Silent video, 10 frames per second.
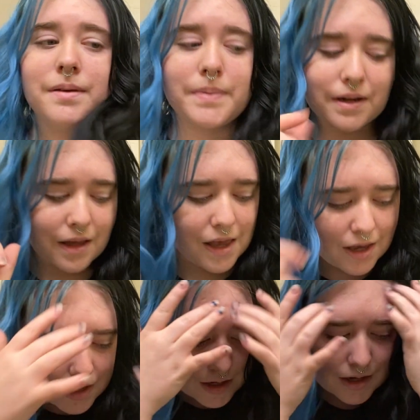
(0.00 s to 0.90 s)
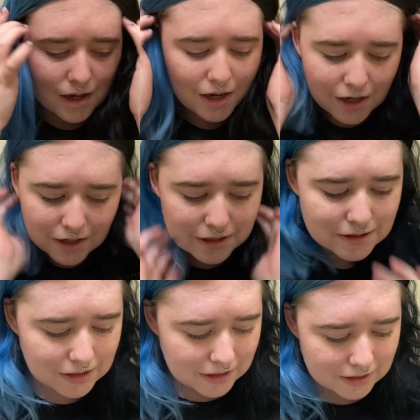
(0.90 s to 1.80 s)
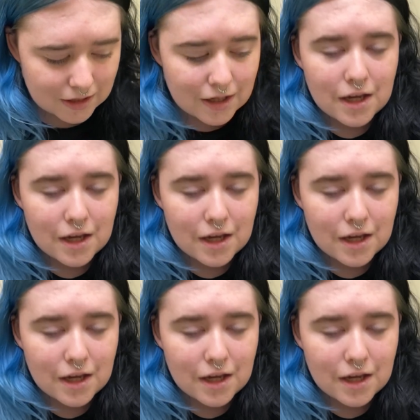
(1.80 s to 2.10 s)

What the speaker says: but it's like,